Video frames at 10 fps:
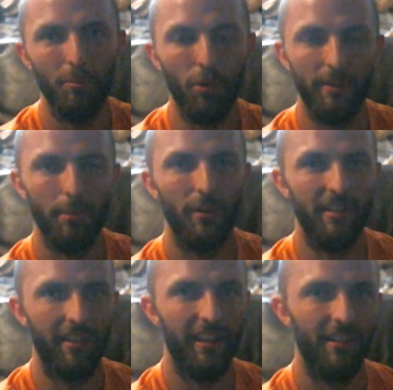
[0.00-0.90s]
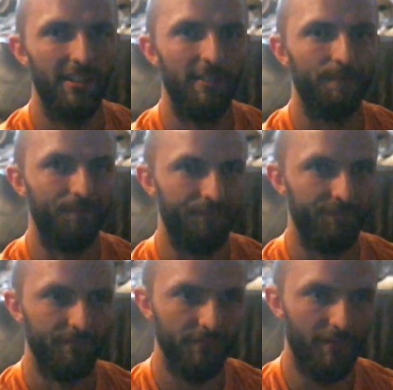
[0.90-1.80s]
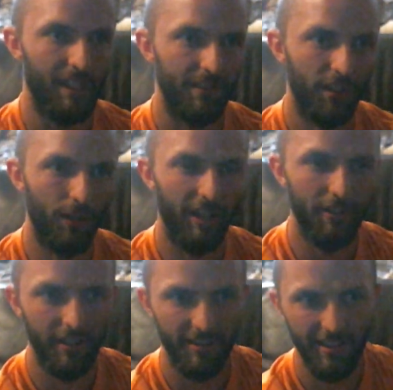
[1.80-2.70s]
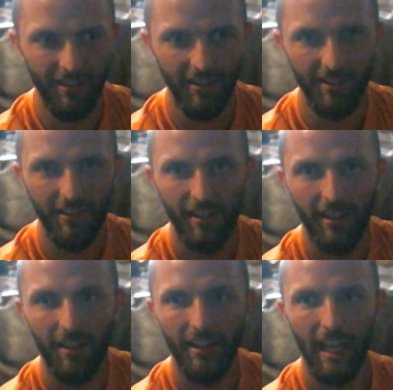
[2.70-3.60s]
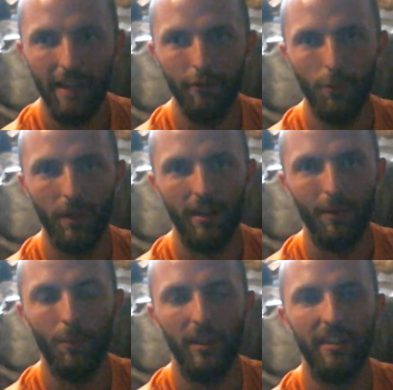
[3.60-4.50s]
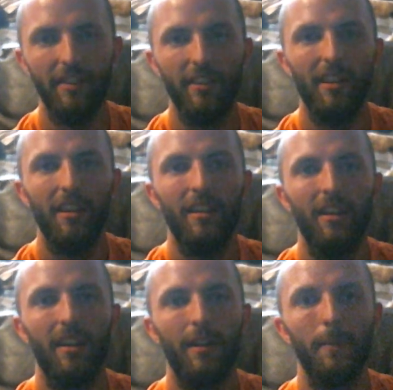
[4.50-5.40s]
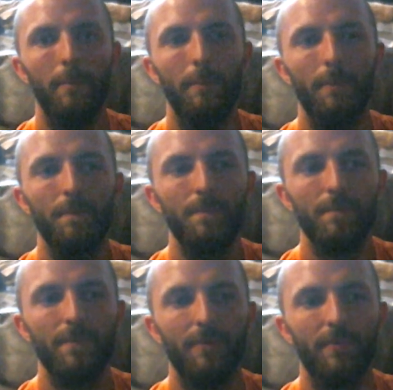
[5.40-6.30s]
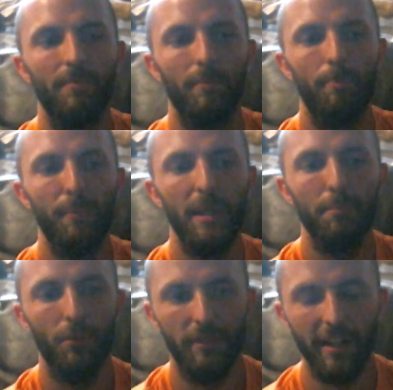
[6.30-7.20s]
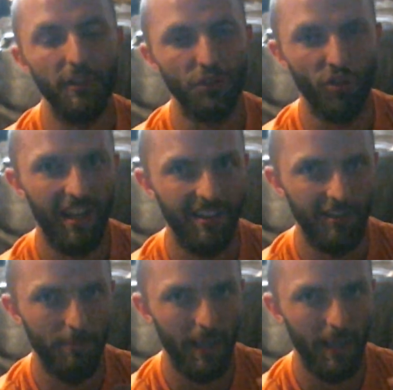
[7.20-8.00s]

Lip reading: I'll have enough. Then we can start working on more important things. So, and you can see it everywhere with